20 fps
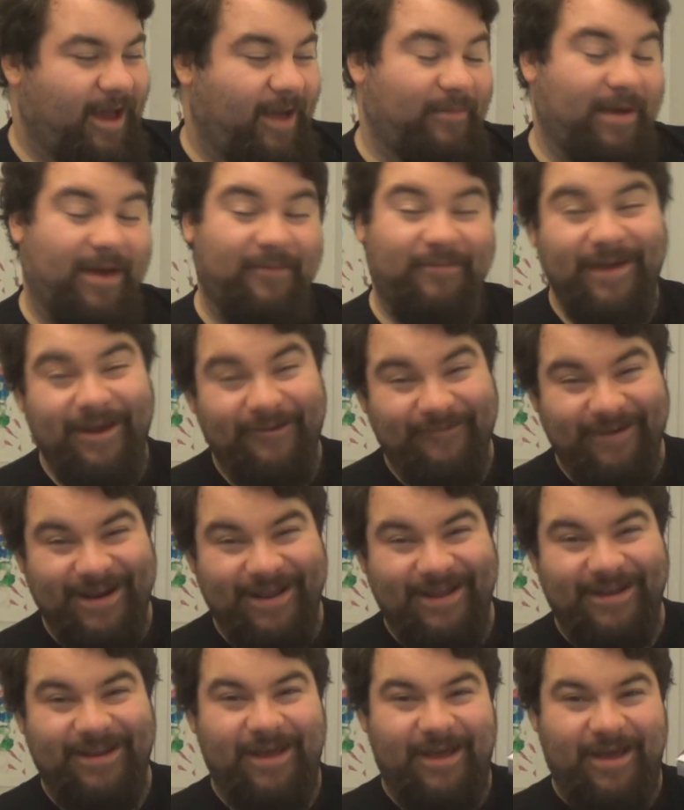I'm happy I
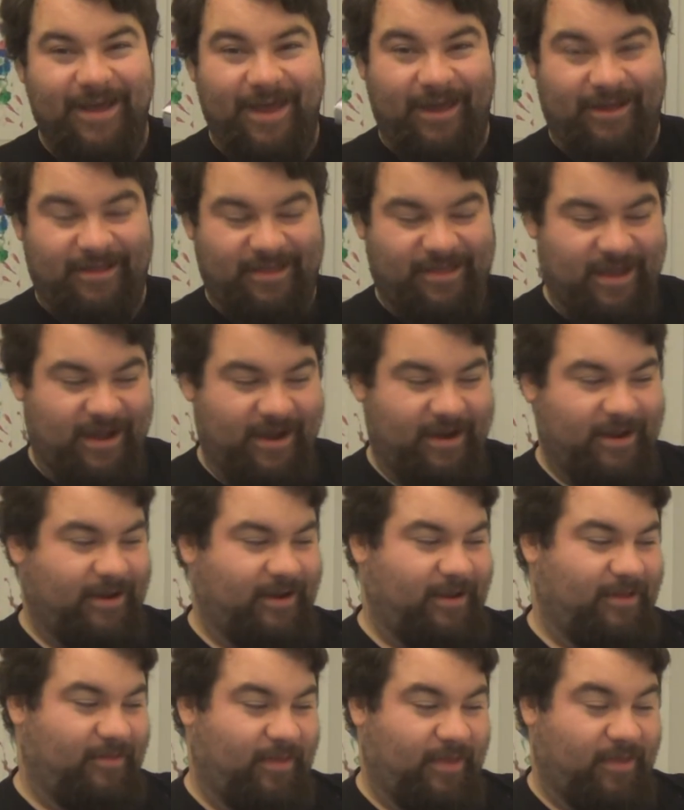read it.
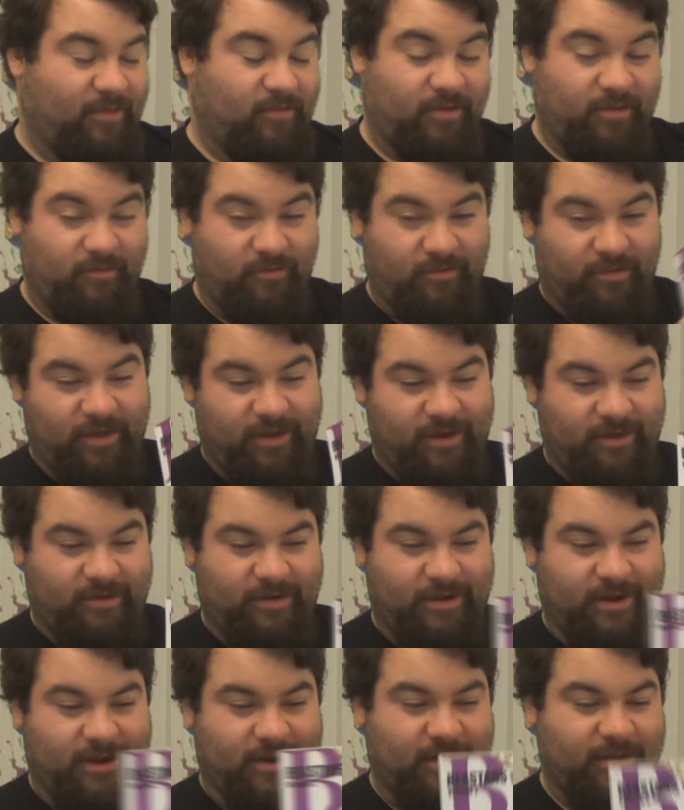Excited. This was really
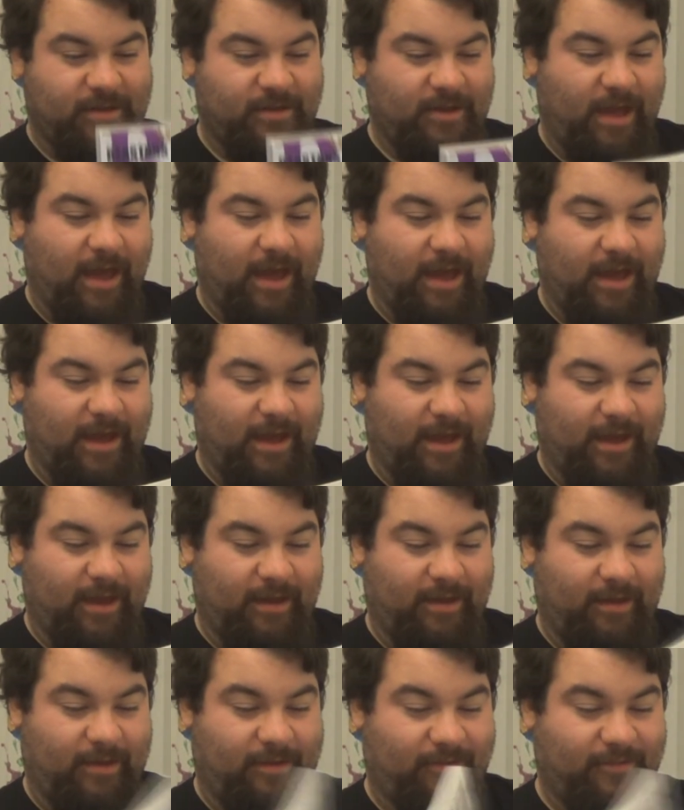good.
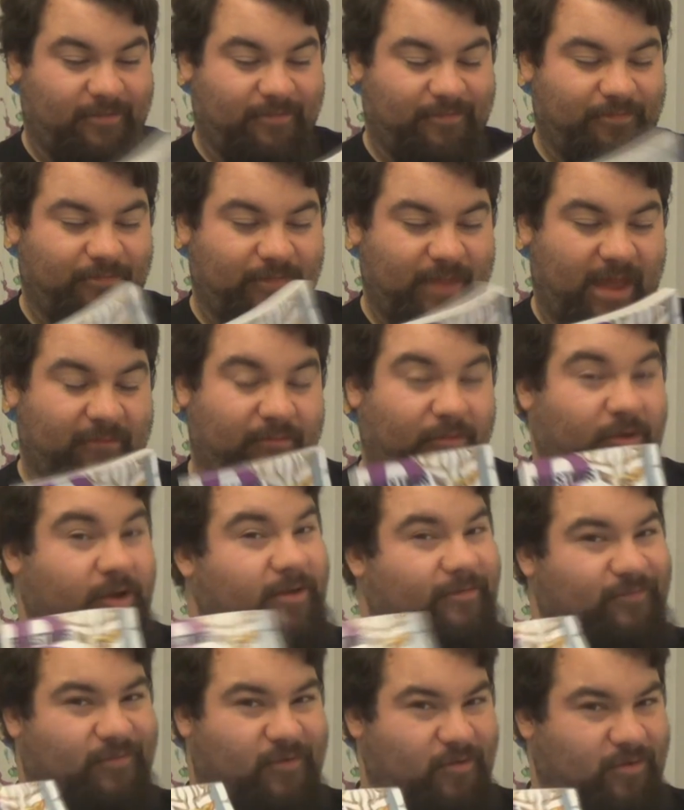I am
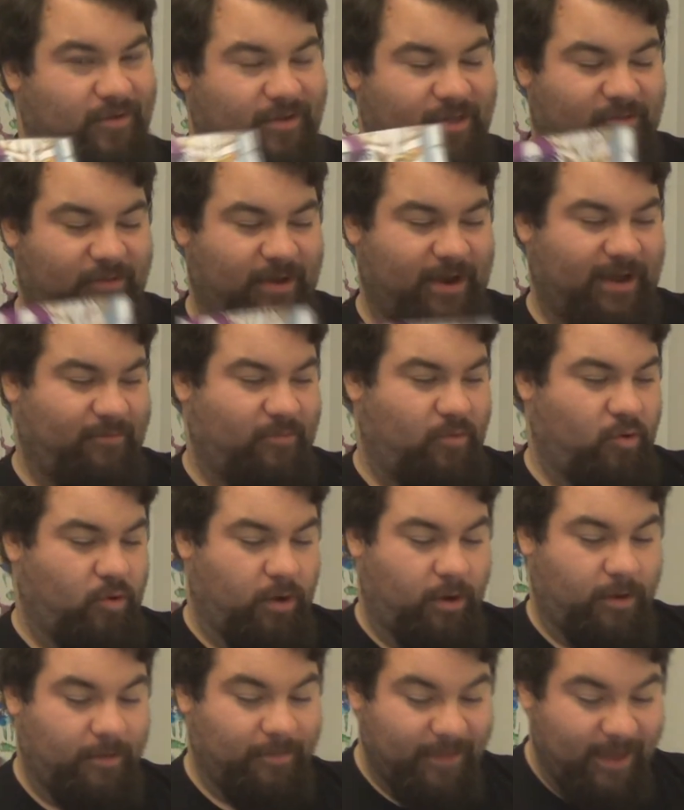looking forward to reading
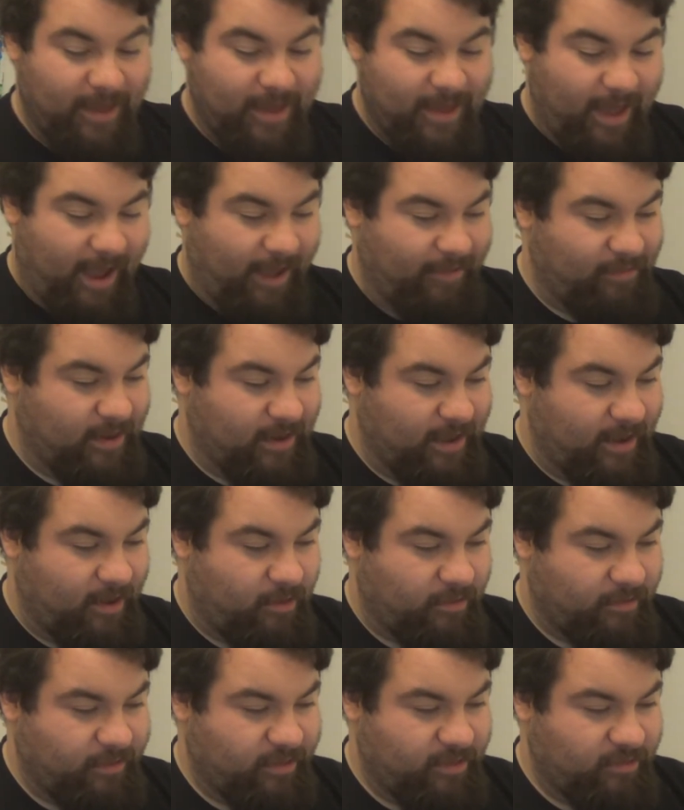more. And then I
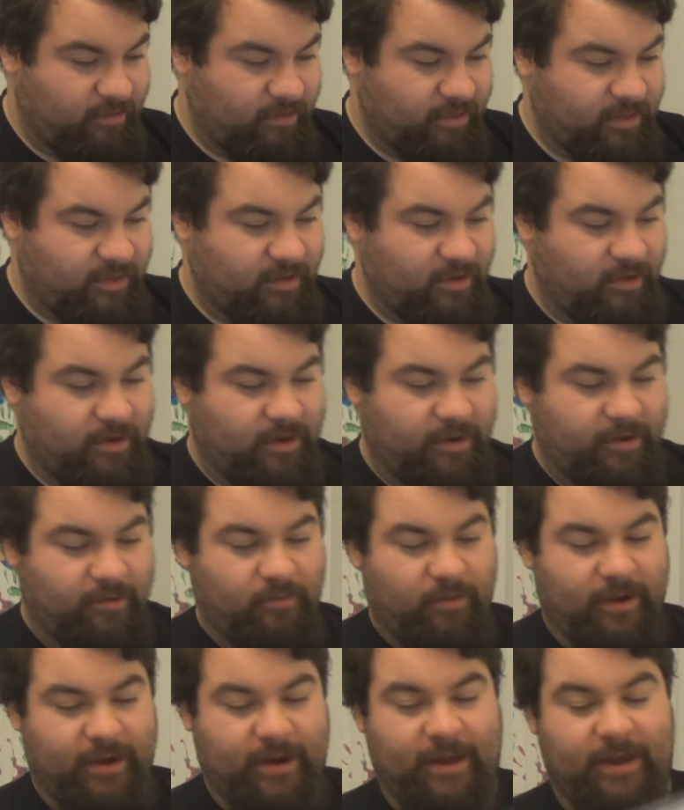also started
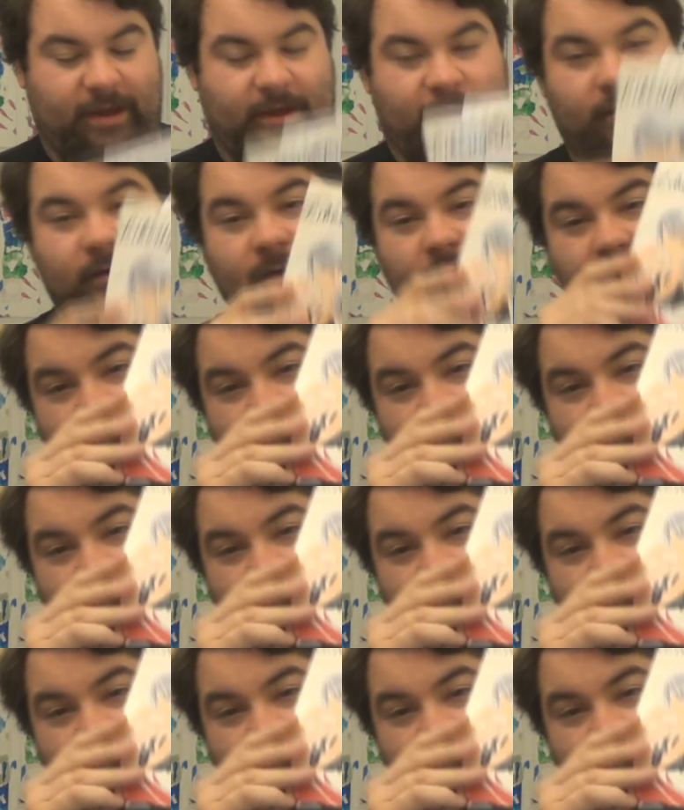reading